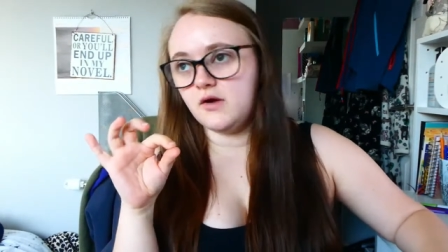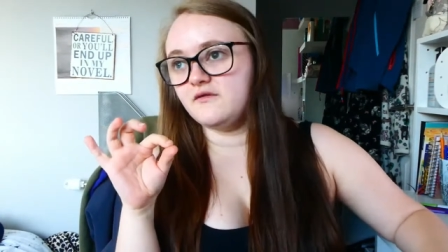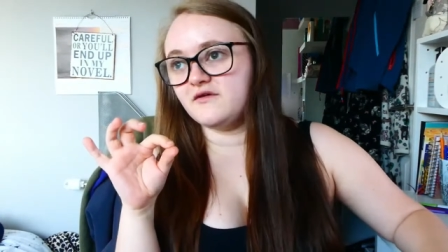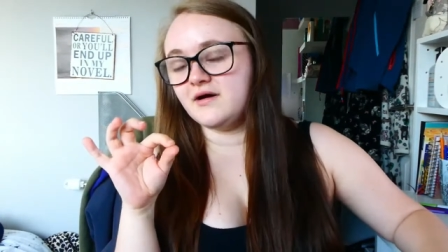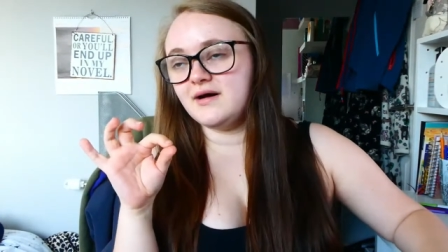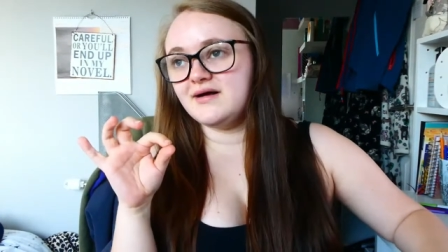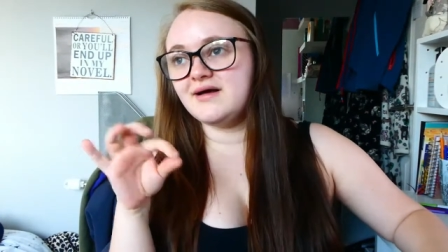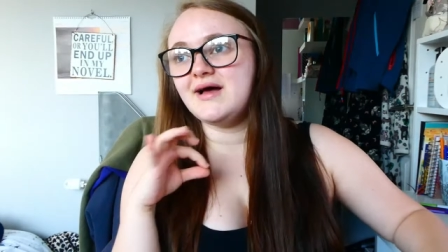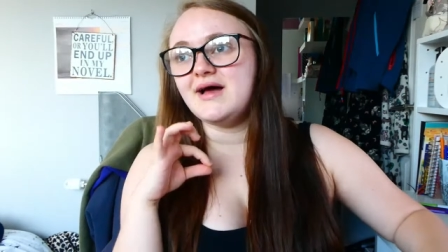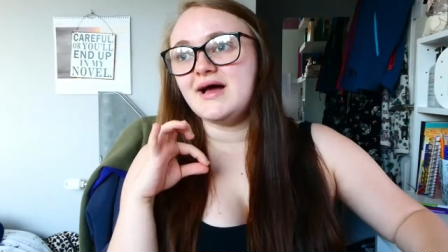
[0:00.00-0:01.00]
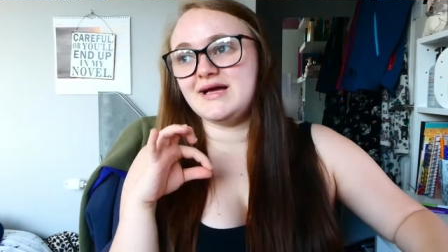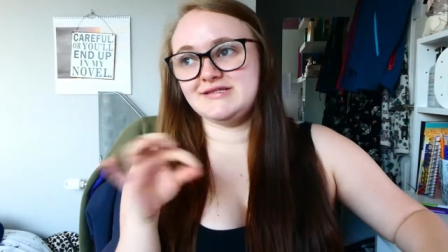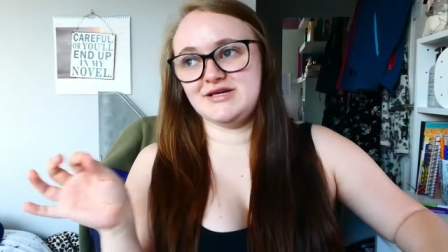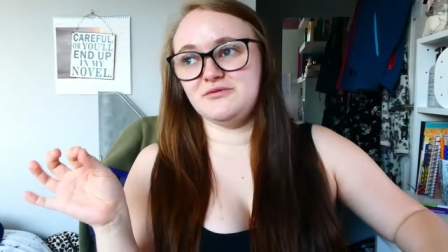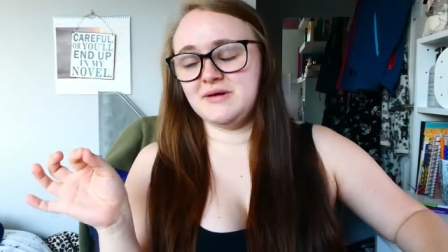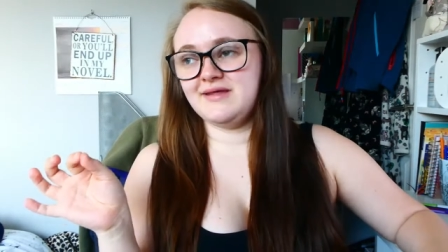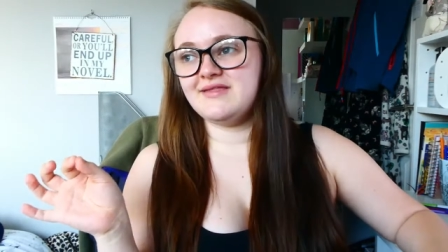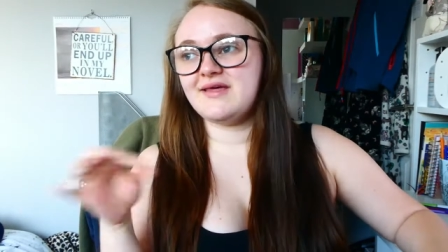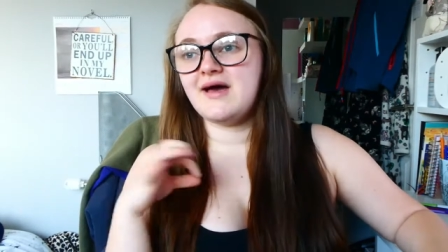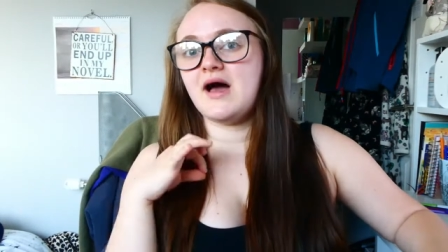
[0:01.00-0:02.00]
over and done
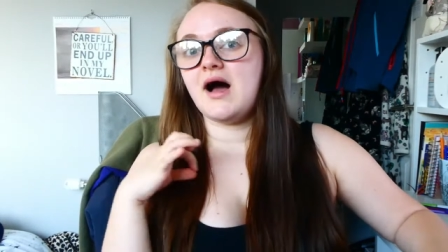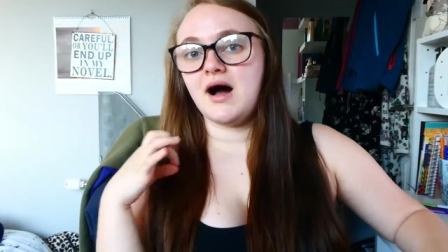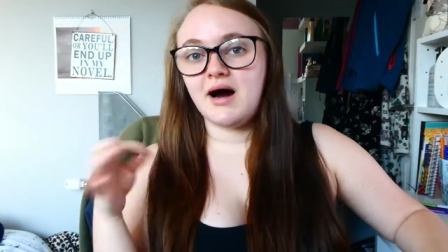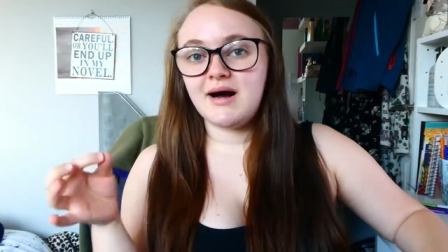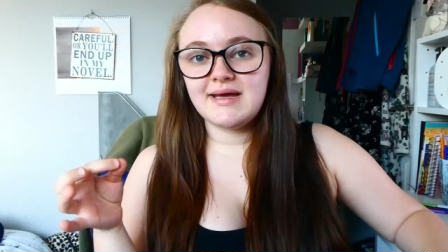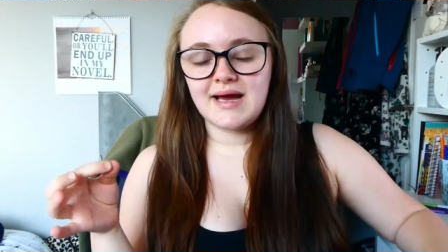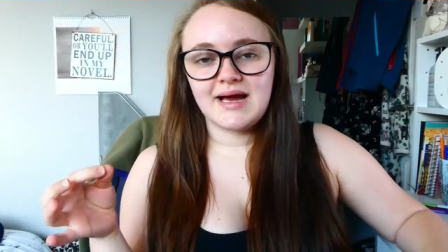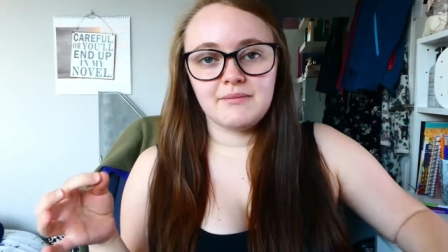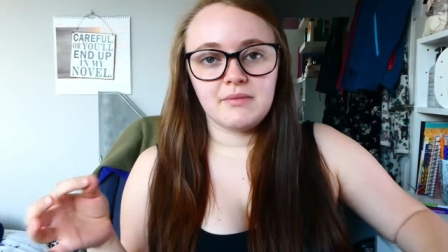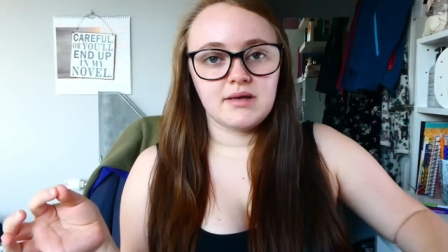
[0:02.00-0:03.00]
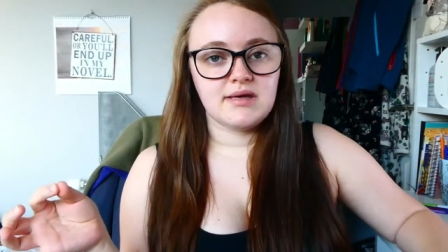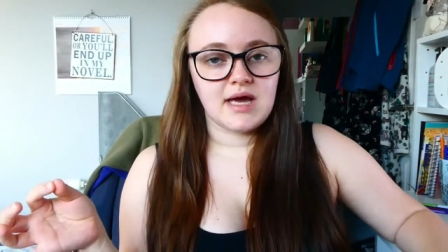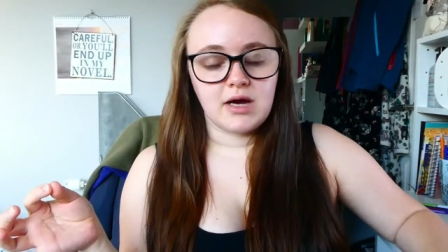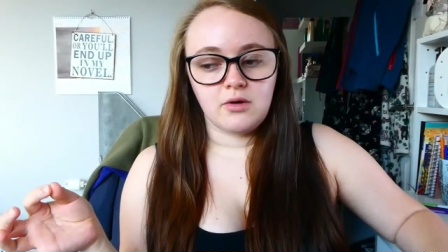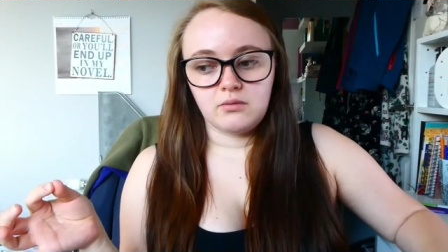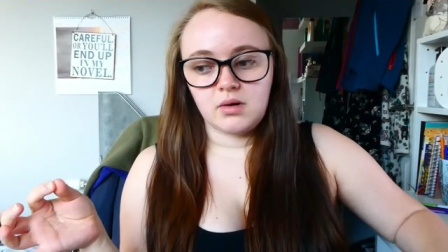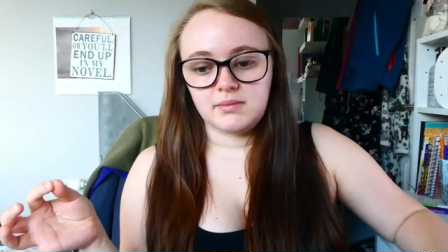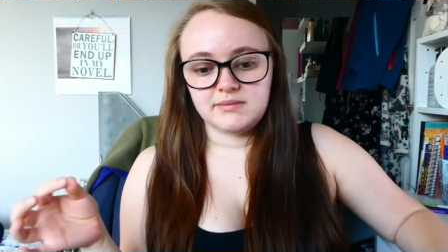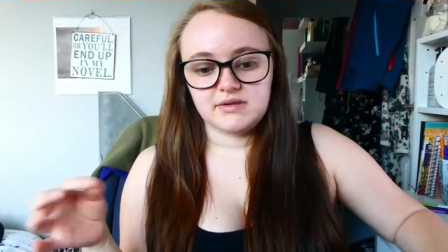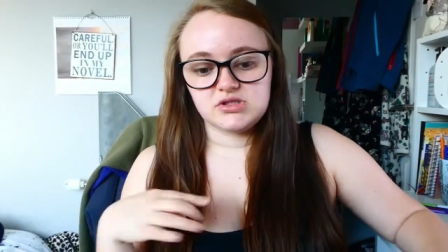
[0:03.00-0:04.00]
with, I am now
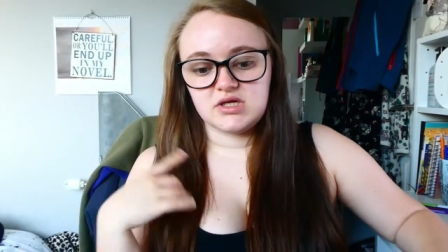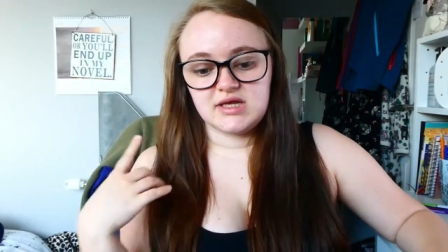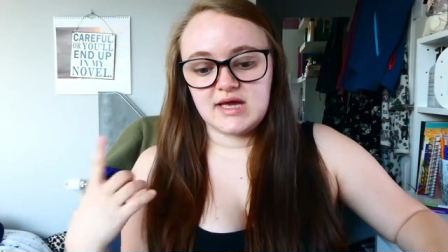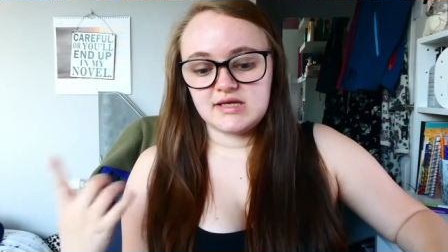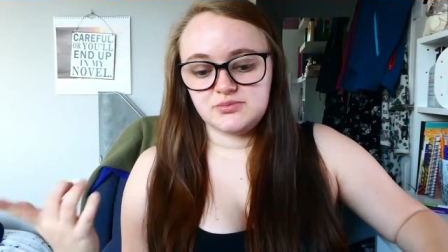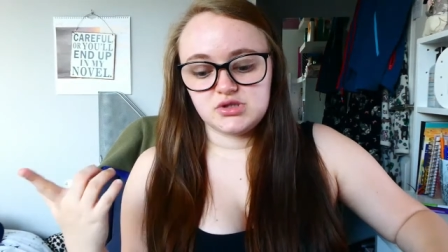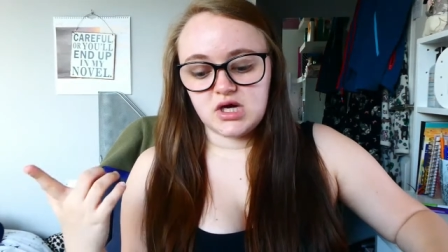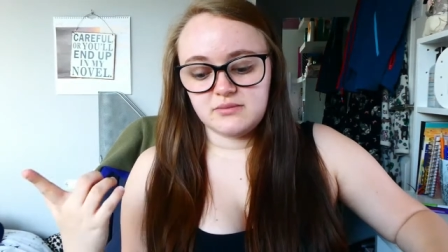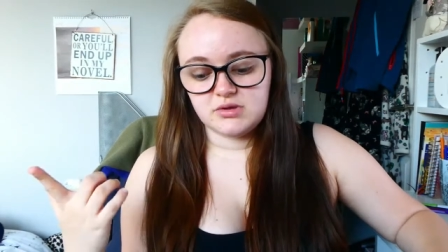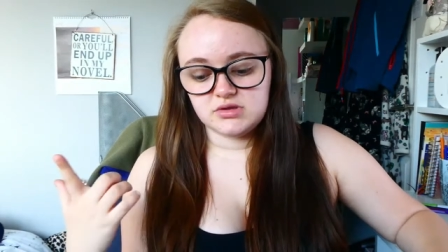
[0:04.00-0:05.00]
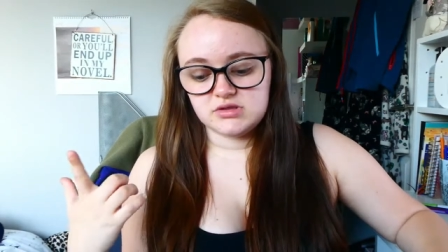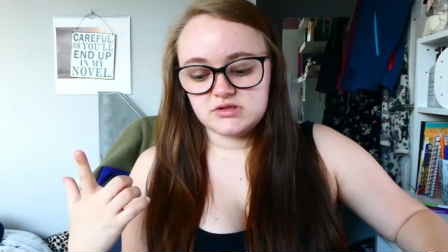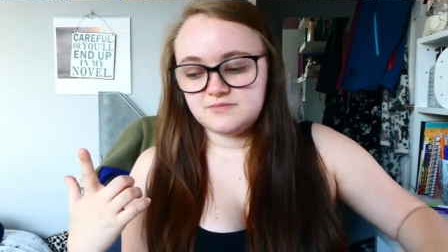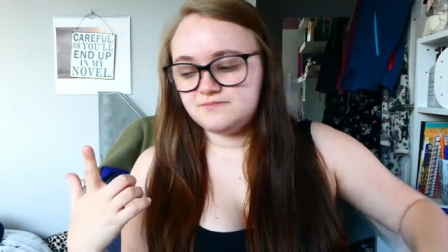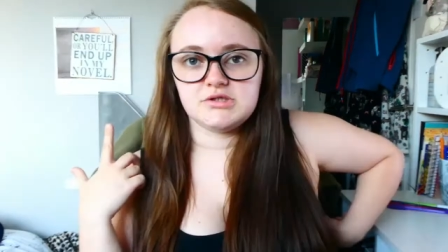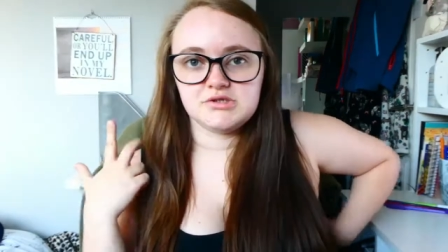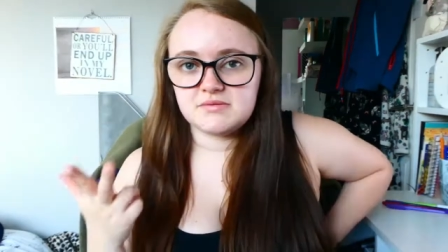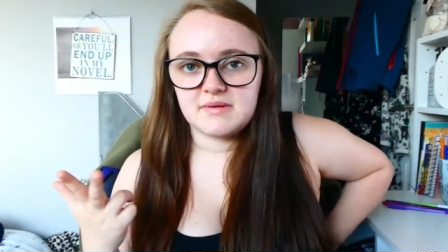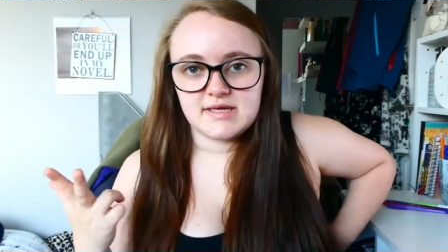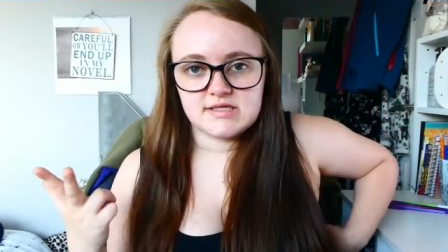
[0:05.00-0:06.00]
probably just going to get into pyjamas, do
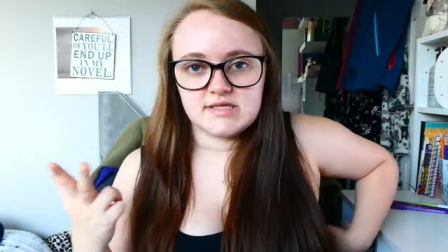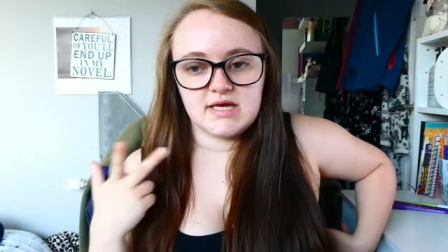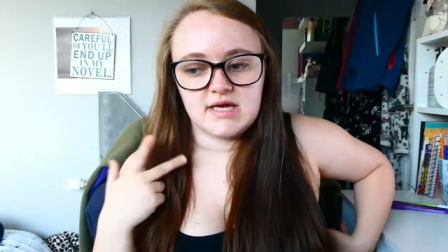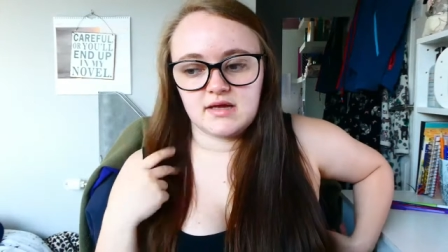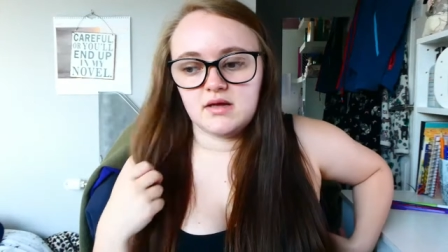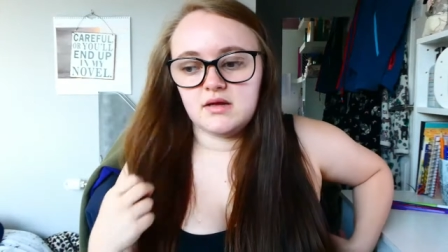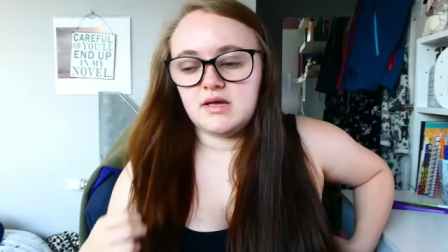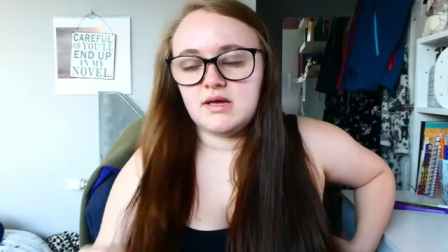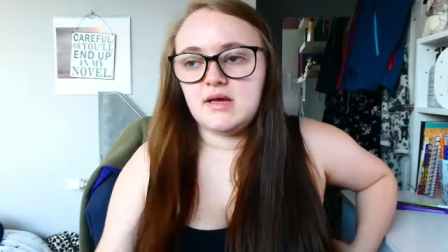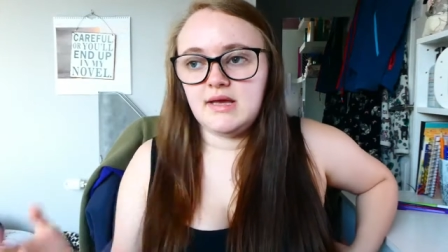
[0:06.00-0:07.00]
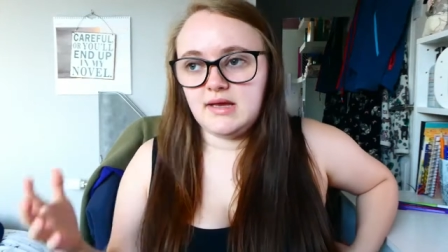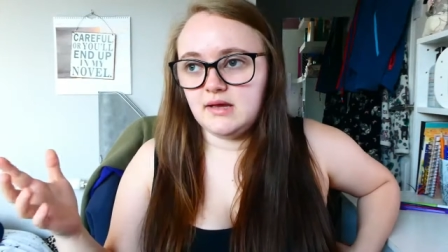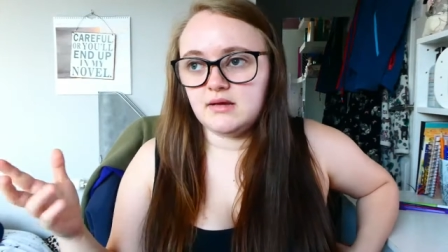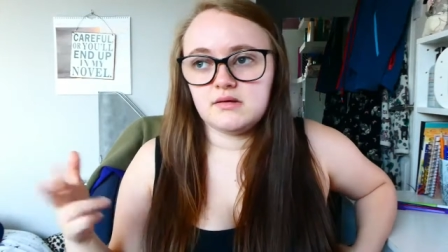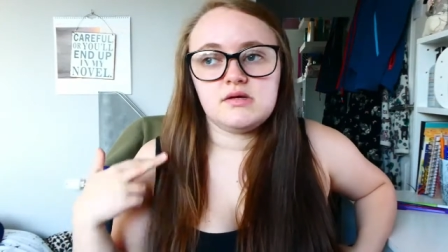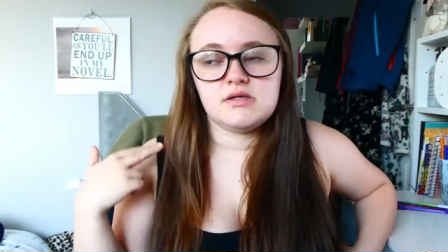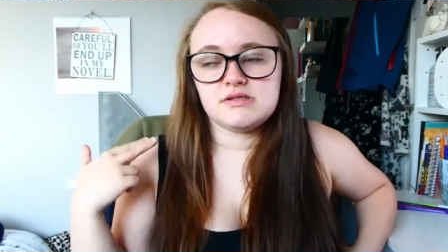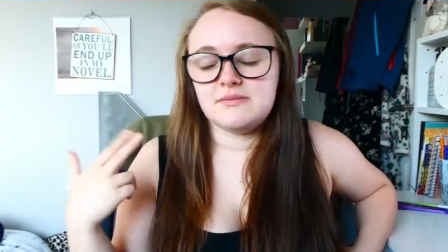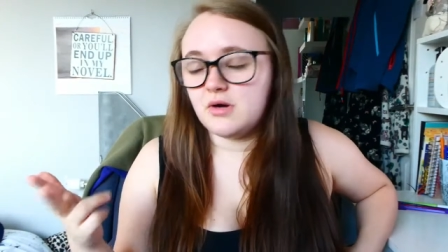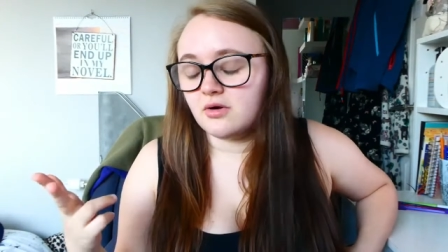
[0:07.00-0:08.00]
some editing, eat because
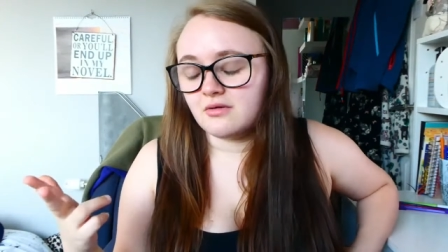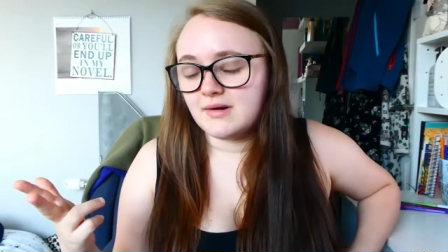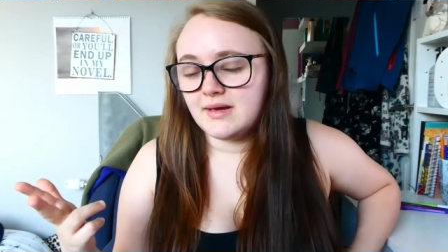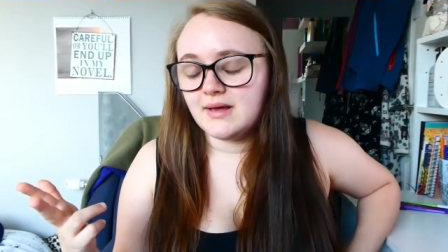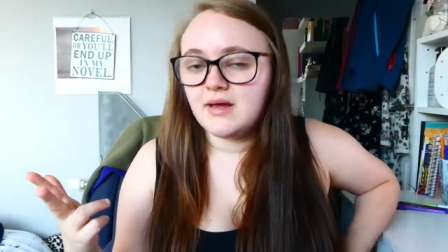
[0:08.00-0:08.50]
I'm hungry.